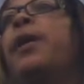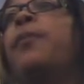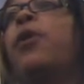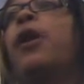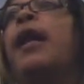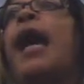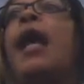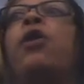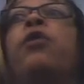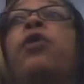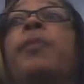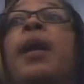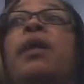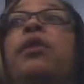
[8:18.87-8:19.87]
a big part. I don't
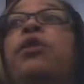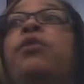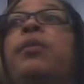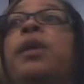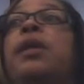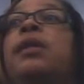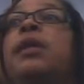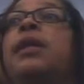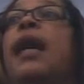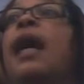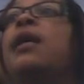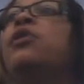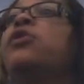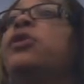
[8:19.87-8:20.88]
know about the humidity.
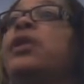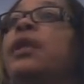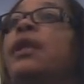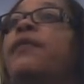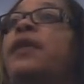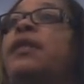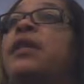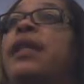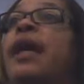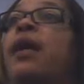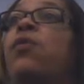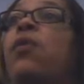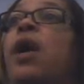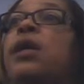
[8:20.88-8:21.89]
I used to live in
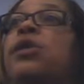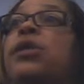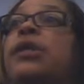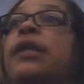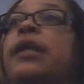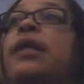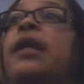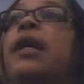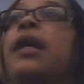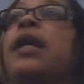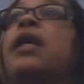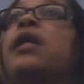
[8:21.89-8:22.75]
Seattle, Washington,